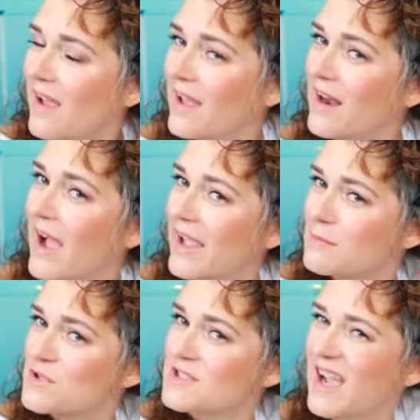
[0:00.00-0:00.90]
And I
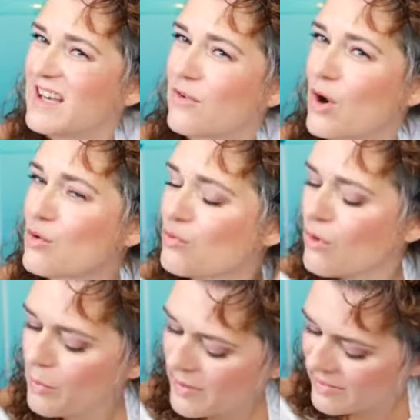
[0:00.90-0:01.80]
am just kind of
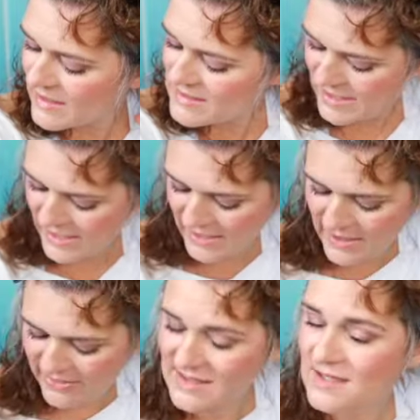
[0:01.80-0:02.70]
roping this
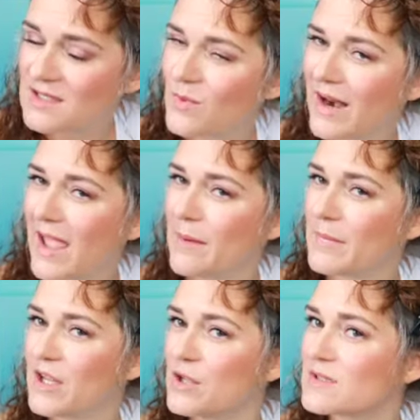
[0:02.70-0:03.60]
in. This is when I am
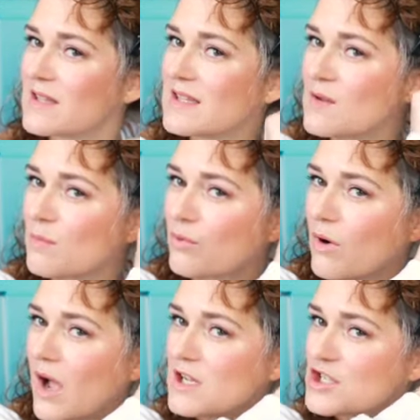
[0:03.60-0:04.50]
going to use this
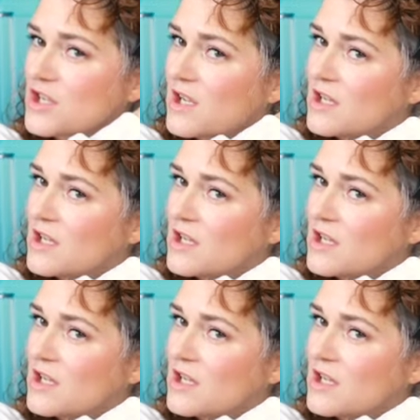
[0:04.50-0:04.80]
brush